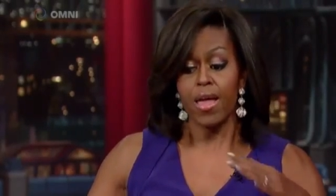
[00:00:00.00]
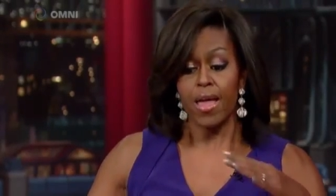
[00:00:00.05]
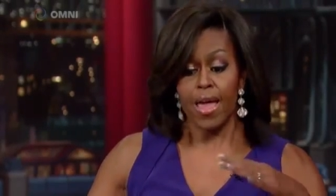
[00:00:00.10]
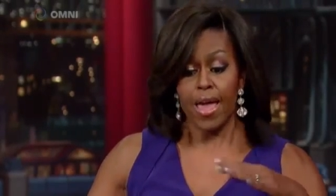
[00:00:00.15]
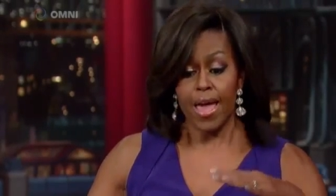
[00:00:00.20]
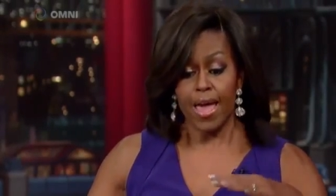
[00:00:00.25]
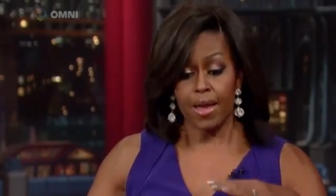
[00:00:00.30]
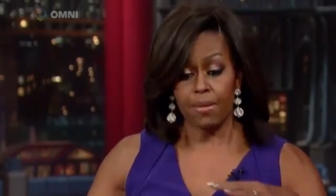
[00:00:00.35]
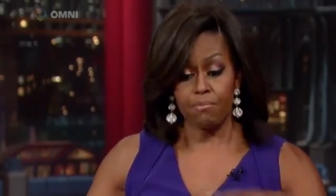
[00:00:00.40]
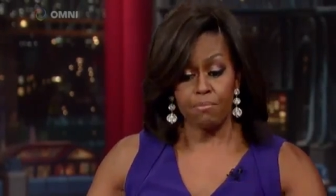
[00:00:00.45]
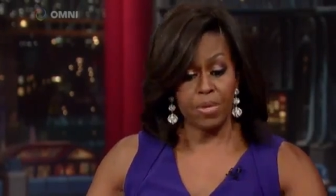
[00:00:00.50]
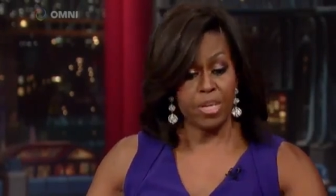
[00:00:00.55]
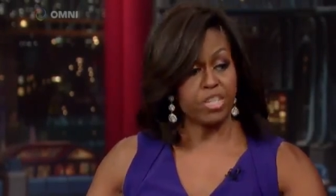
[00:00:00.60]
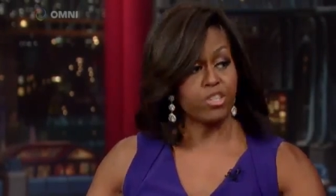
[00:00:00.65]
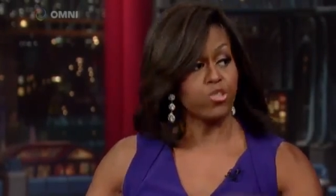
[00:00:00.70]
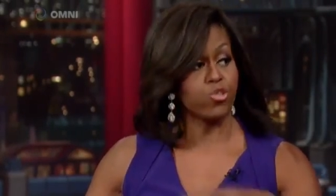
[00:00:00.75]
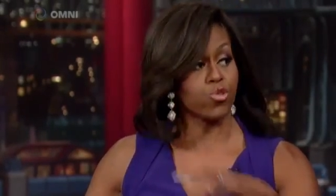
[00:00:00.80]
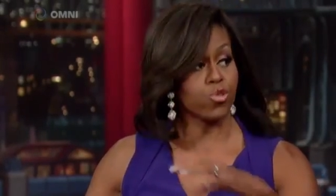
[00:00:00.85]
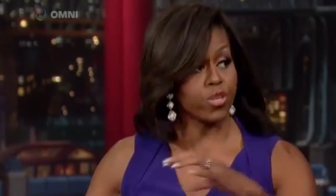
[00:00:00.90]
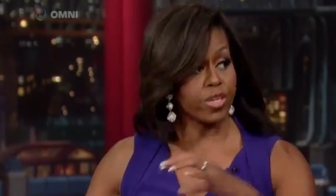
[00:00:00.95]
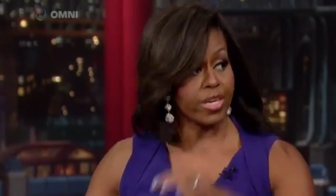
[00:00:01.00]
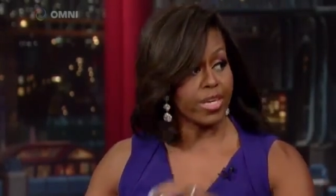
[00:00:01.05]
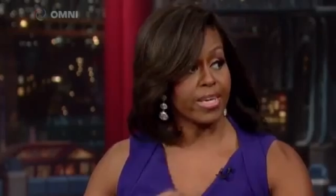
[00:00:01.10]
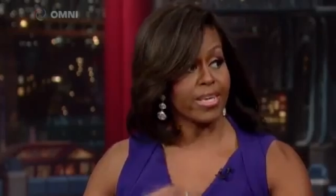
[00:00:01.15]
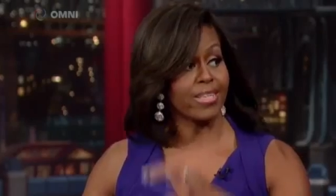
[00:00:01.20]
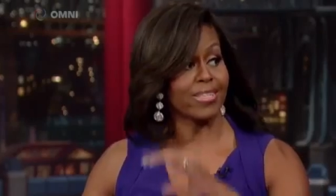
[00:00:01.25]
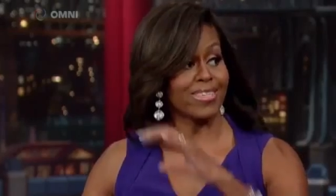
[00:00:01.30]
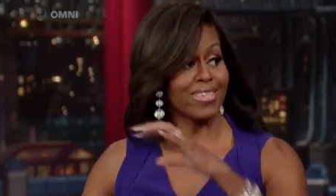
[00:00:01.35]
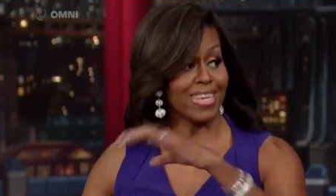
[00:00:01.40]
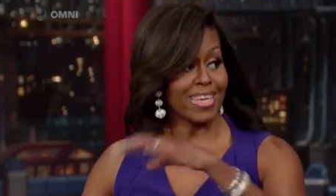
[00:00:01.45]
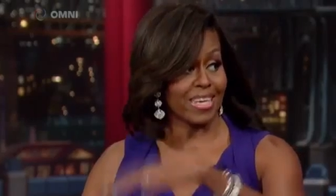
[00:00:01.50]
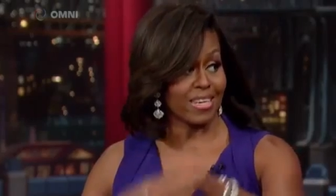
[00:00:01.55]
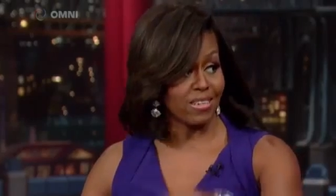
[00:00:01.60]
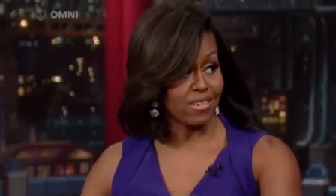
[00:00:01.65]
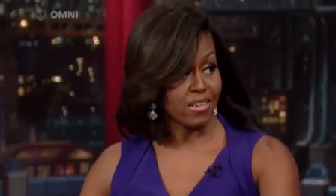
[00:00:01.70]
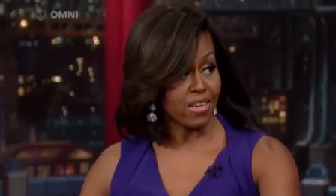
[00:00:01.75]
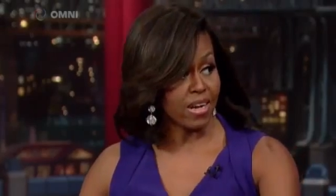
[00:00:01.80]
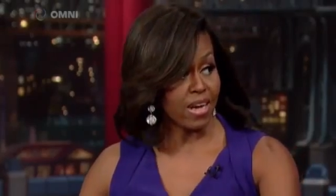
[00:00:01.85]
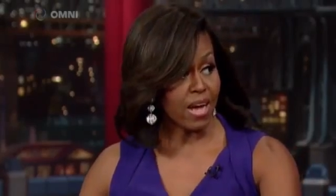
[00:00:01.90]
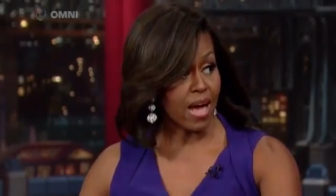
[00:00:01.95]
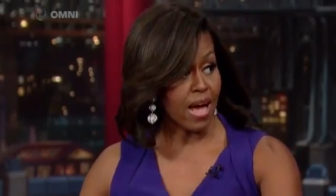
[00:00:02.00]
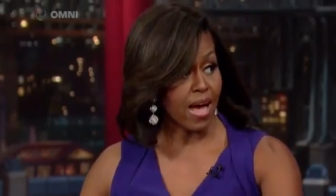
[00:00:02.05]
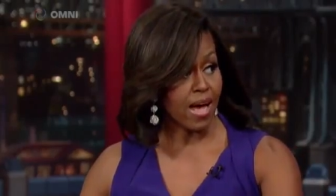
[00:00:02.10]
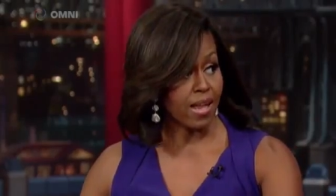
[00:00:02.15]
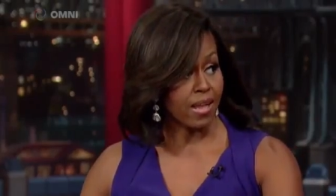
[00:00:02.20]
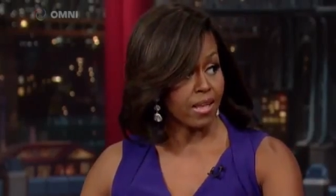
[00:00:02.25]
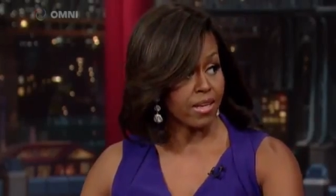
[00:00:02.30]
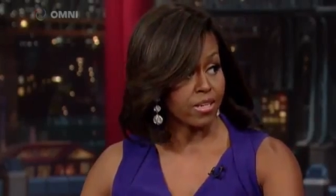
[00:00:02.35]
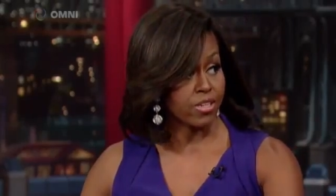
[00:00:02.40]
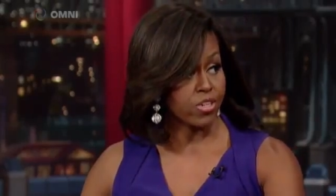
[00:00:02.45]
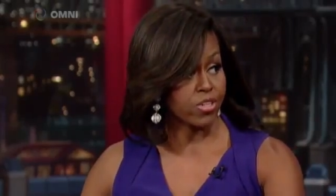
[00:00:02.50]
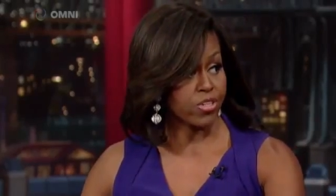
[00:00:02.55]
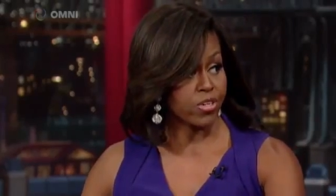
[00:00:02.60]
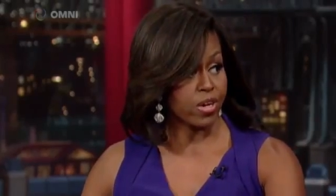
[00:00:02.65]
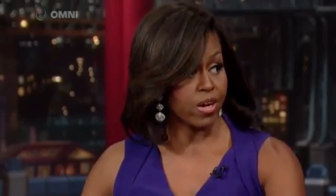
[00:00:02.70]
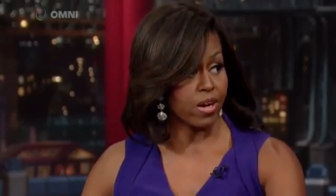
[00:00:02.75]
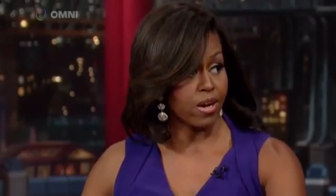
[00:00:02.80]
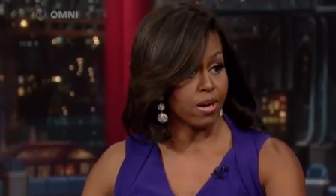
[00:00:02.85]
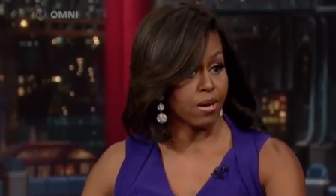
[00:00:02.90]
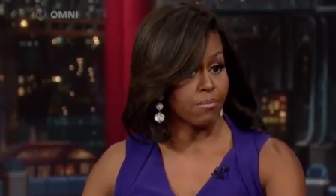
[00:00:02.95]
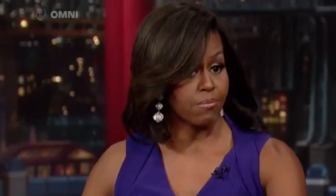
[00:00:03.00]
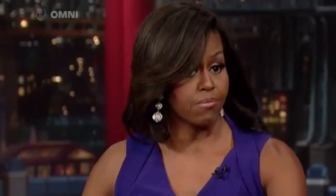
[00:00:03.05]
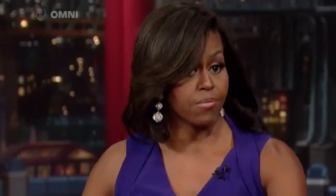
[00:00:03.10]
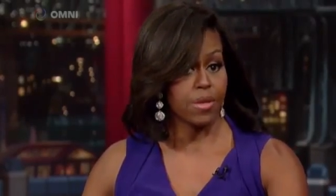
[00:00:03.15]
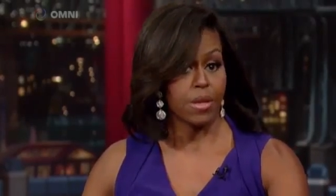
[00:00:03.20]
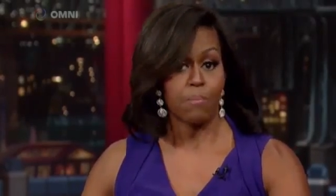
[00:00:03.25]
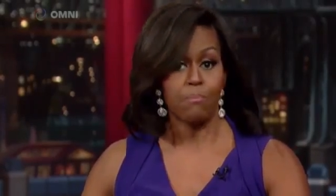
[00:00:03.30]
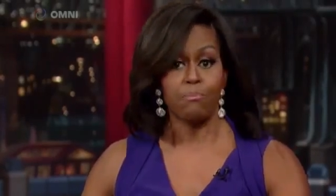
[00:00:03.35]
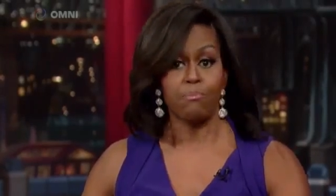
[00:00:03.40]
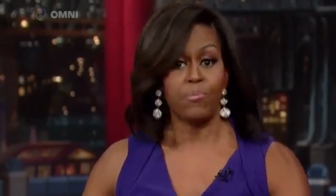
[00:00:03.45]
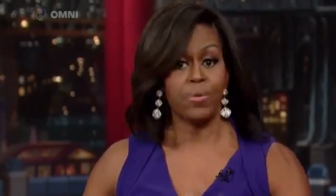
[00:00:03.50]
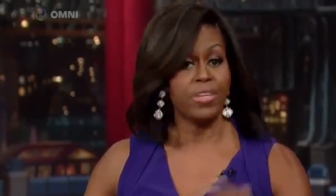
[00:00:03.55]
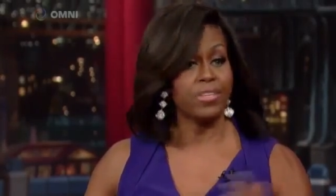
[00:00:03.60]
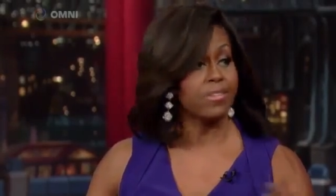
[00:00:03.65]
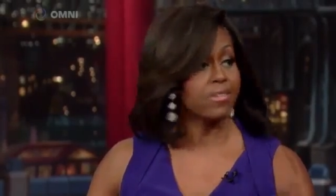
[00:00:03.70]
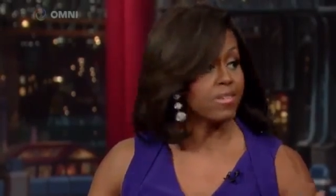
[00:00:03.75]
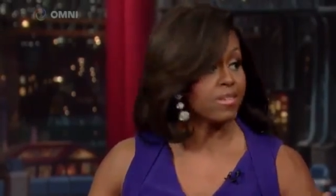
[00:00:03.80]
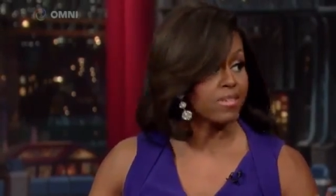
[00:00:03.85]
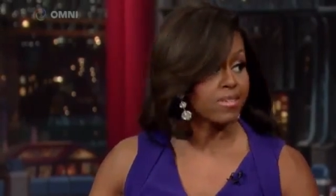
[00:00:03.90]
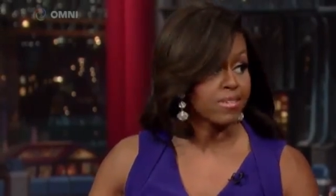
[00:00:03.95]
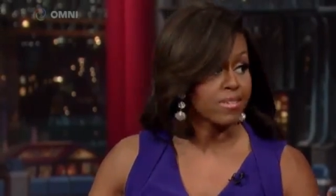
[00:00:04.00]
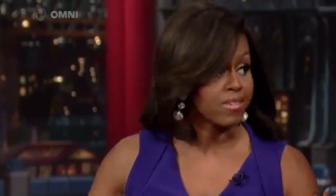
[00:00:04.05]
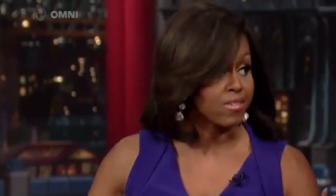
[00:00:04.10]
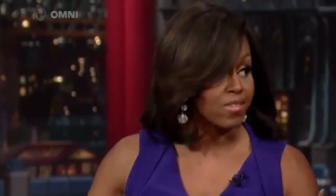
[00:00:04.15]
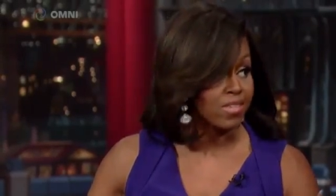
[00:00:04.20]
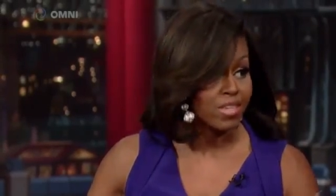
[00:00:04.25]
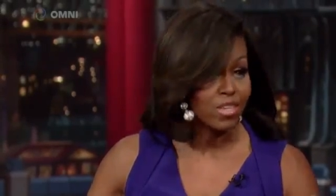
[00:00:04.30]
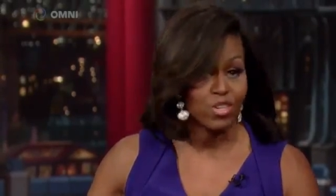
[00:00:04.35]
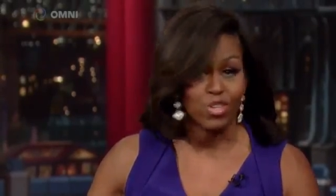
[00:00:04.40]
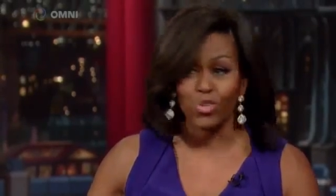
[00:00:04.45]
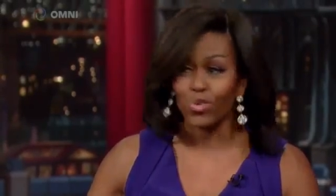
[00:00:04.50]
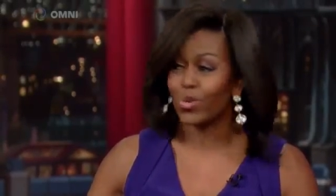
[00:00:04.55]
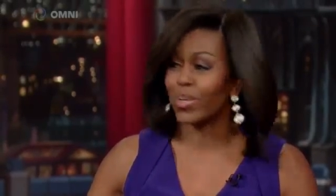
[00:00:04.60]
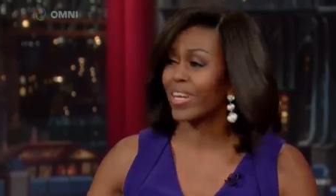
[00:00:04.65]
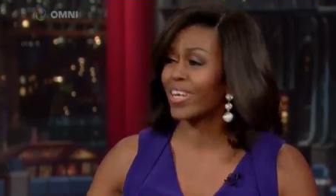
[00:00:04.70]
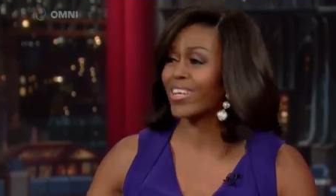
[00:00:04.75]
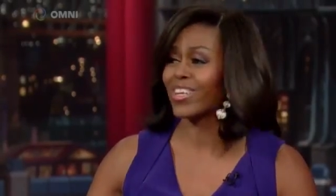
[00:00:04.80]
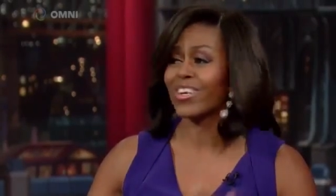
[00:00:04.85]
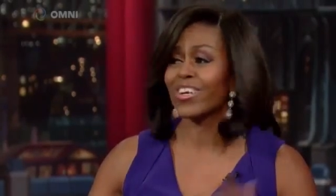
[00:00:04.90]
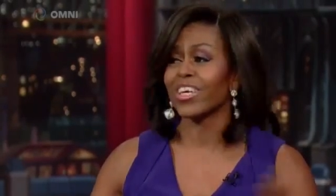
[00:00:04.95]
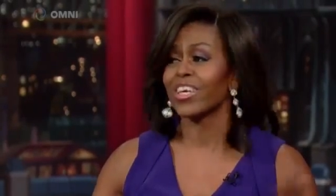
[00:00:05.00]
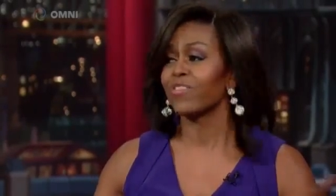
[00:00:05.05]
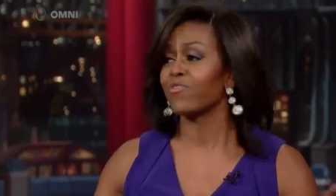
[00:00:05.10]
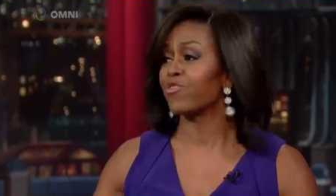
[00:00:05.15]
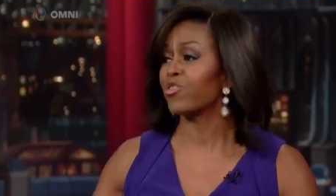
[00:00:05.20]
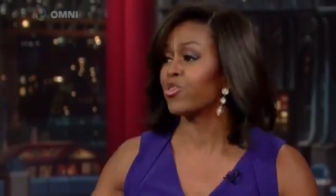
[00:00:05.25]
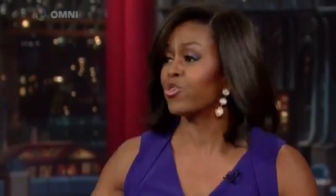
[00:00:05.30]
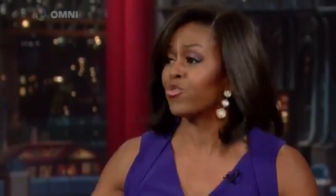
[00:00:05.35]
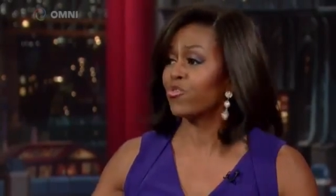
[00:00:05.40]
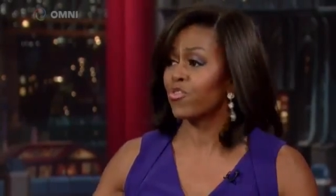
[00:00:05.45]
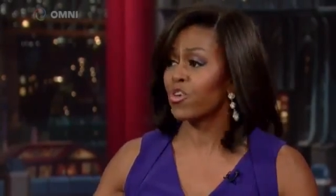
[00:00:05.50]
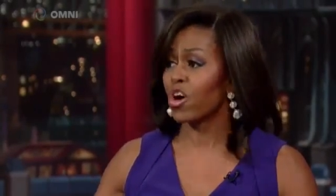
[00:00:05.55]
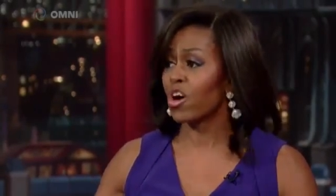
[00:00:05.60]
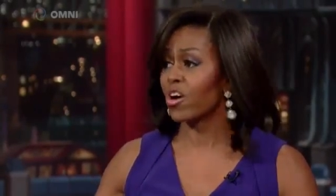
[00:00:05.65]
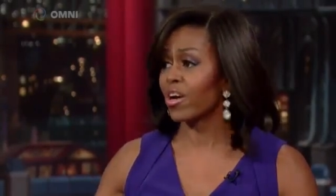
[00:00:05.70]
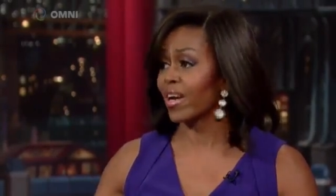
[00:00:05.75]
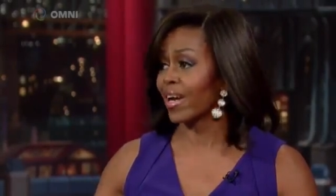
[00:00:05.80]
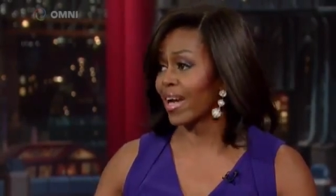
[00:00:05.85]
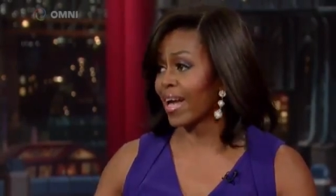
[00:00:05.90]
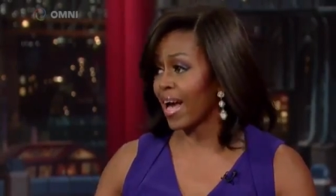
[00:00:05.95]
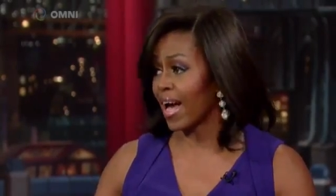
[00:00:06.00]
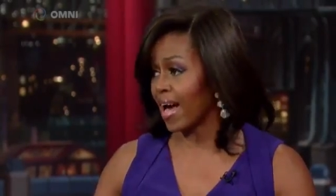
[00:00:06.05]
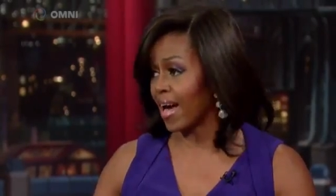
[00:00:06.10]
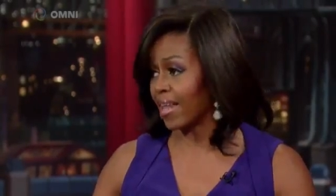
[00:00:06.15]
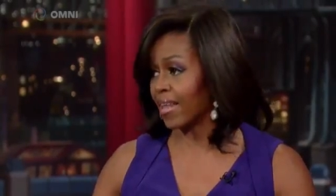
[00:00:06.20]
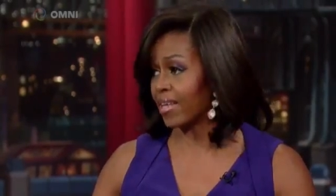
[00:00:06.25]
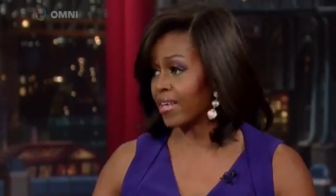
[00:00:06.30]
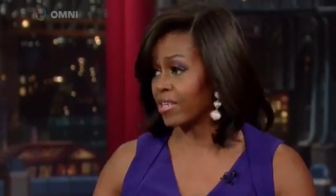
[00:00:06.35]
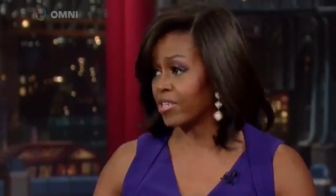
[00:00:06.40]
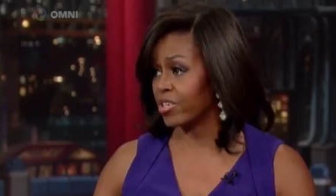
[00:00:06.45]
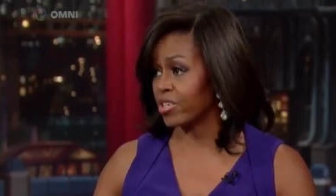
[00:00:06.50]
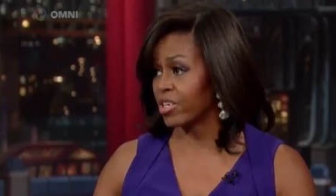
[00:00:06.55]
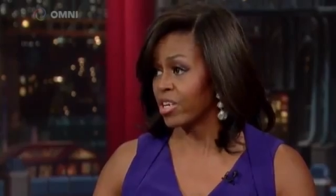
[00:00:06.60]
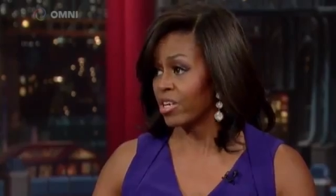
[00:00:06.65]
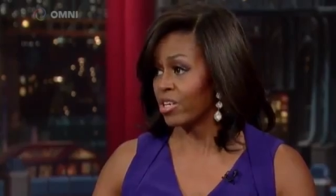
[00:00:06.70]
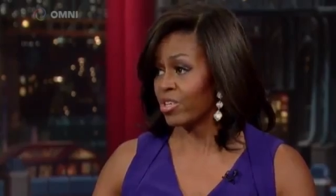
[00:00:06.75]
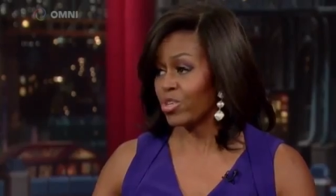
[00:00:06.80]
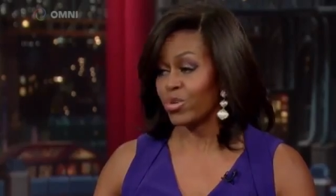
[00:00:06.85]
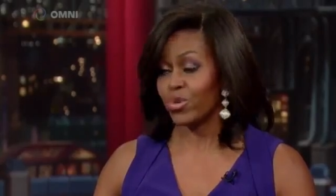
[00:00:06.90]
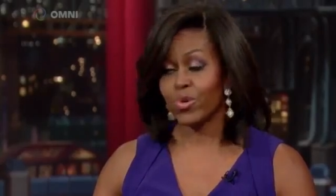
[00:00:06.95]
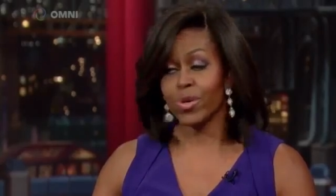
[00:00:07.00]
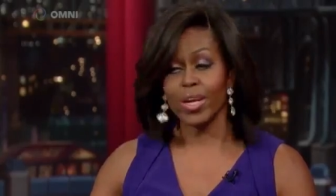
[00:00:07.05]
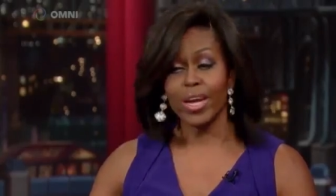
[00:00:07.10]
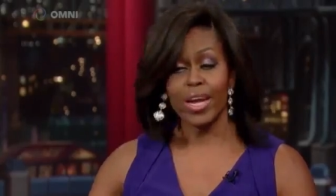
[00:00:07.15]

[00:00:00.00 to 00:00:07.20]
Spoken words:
and mentor kids into college. Businesses can do it. Look, if you've gone to college, you can